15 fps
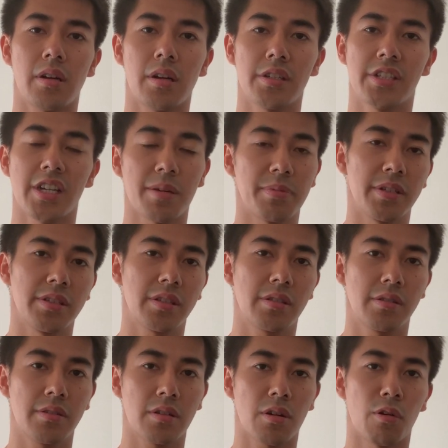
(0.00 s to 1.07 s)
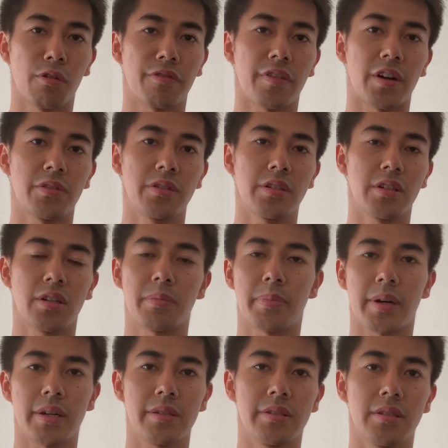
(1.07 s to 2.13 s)
a Japanese co-founder or
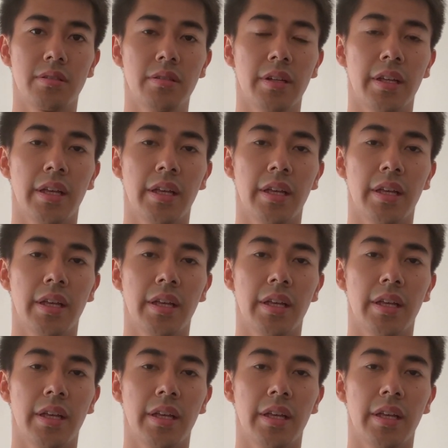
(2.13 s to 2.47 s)
partner,